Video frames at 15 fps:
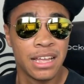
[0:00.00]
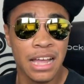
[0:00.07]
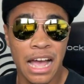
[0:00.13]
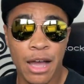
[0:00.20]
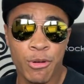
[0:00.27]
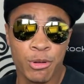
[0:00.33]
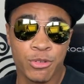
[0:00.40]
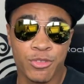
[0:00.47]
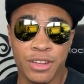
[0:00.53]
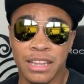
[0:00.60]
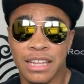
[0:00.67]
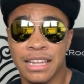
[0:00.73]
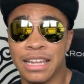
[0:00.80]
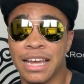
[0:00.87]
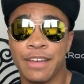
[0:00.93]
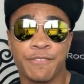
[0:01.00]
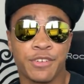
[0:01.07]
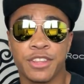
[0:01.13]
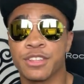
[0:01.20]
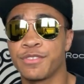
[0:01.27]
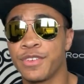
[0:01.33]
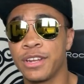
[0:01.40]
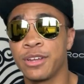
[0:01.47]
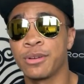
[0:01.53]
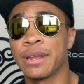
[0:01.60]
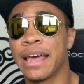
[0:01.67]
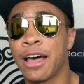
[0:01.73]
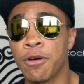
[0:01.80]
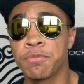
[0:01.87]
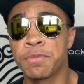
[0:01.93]
I would really like for this video to
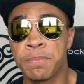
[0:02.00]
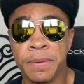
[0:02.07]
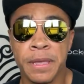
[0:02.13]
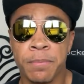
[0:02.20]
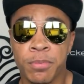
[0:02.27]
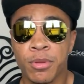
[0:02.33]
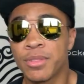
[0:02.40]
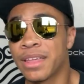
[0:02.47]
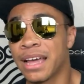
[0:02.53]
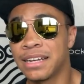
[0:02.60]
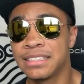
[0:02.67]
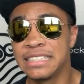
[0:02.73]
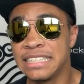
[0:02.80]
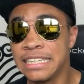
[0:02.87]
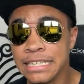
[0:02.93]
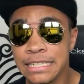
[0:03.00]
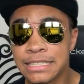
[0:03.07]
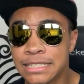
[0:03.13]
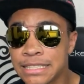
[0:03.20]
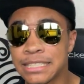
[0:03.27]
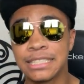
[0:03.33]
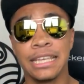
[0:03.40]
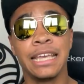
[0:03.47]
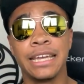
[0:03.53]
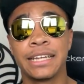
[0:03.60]
help people that need to see